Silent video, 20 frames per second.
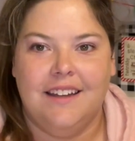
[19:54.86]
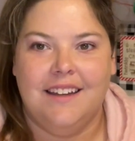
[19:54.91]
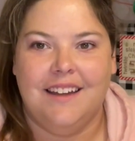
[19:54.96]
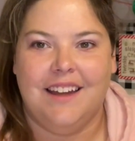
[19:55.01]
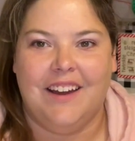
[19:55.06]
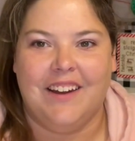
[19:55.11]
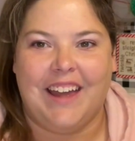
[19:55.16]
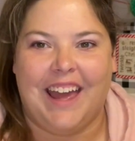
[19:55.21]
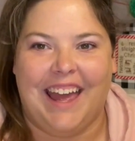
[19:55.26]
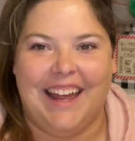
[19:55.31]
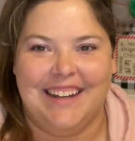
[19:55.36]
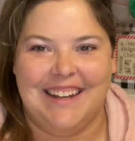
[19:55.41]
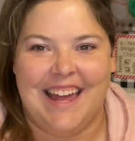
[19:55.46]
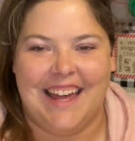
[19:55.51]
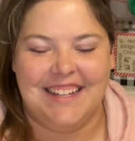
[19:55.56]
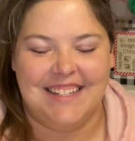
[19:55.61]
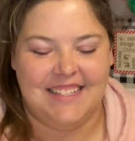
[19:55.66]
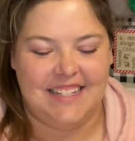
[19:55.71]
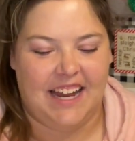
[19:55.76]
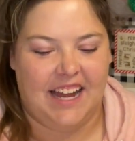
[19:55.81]
Okay,
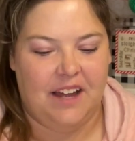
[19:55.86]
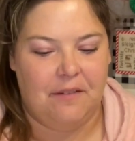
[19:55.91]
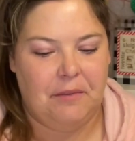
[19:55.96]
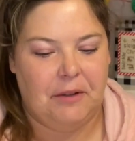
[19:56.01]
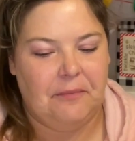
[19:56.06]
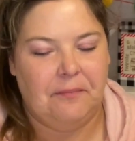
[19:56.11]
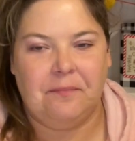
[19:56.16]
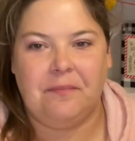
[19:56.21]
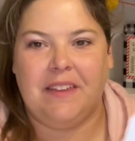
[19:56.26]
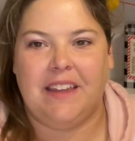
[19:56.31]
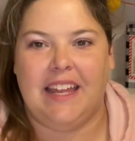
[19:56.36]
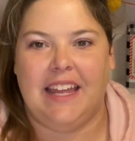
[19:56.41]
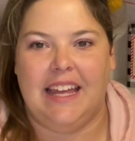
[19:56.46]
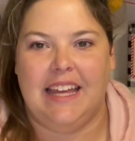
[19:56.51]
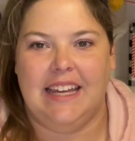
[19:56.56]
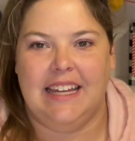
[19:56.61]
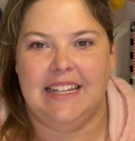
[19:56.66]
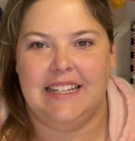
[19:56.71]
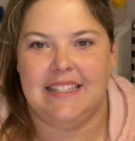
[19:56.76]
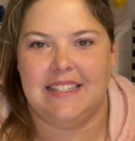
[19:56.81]
next up
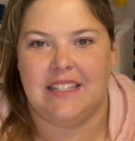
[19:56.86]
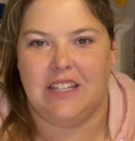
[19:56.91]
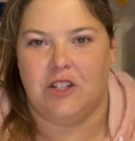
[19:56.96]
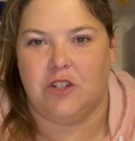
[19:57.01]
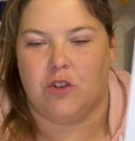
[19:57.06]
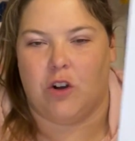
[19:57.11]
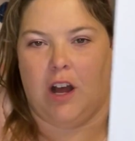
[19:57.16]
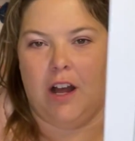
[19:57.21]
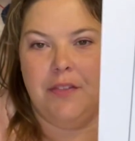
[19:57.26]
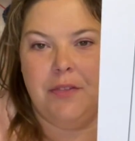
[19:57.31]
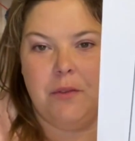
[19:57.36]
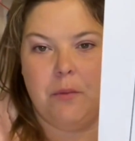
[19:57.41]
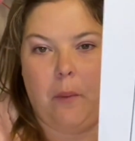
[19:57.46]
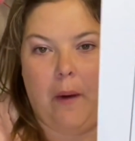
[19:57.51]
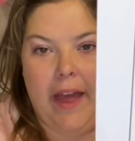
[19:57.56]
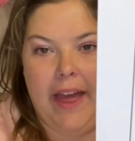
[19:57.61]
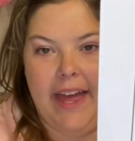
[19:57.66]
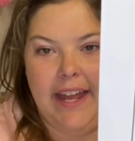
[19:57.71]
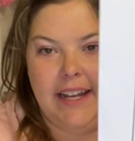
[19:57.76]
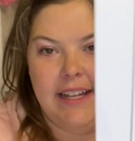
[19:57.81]
is the Drawn Thread